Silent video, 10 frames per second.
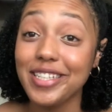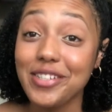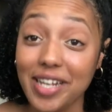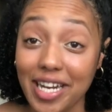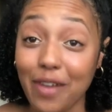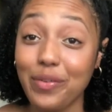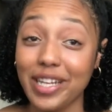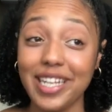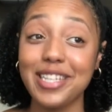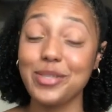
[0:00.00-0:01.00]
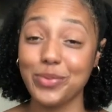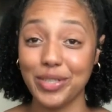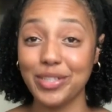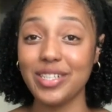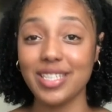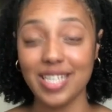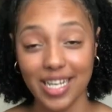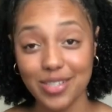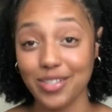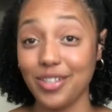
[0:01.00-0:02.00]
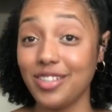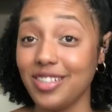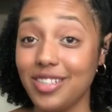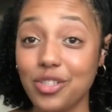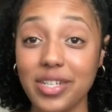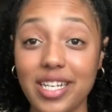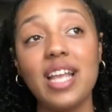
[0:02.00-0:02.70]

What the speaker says: the drain. I feel like this world is like circling the drain.